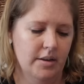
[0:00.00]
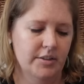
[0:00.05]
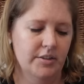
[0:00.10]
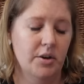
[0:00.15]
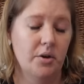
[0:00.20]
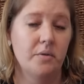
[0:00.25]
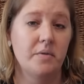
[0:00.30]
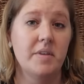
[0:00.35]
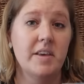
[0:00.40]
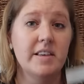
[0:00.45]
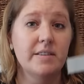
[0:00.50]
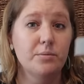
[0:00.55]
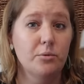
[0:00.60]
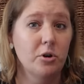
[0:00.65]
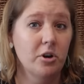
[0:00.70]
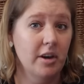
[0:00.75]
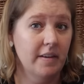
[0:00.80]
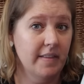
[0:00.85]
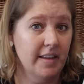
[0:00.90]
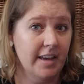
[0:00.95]
So these
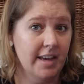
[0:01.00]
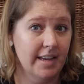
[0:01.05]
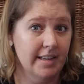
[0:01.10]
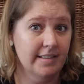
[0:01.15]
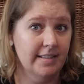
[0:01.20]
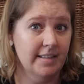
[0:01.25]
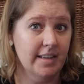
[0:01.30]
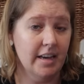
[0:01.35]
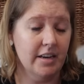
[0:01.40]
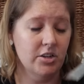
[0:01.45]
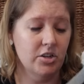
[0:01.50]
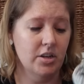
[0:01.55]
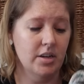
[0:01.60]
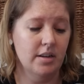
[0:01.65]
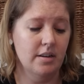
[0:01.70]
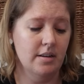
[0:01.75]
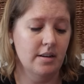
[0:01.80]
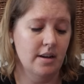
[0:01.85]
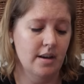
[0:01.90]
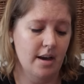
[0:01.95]
were in the kids
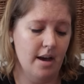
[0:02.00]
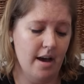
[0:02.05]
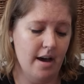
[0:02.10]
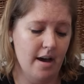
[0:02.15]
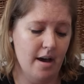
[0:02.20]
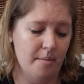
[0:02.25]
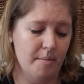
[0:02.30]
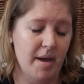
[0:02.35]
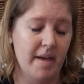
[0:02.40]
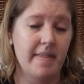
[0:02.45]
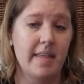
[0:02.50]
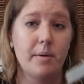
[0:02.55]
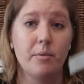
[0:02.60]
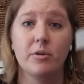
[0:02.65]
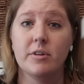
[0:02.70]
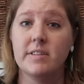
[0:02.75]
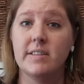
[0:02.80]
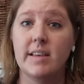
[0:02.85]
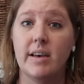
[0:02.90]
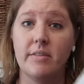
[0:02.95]
section um, and they
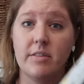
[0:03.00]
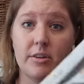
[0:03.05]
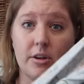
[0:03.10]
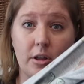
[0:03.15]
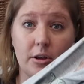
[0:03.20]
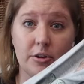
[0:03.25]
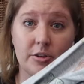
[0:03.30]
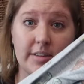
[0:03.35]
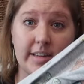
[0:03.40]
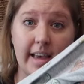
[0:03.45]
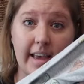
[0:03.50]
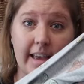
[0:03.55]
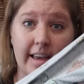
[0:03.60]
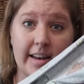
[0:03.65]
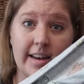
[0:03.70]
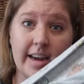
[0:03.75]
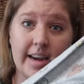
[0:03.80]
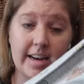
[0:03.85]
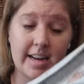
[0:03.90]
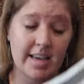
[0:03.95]
were
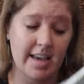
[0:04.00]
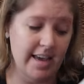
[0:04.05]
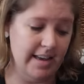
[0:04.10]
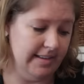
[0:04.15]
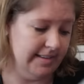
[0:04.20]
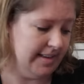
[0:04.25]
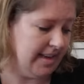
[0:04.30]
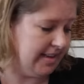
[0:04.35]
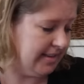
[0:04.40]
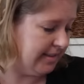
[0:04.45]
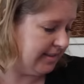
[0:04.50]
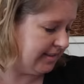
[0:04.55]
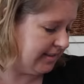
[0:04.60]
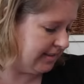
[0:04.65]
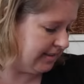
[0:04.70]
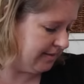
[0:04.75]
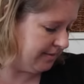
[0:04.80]
$7.98.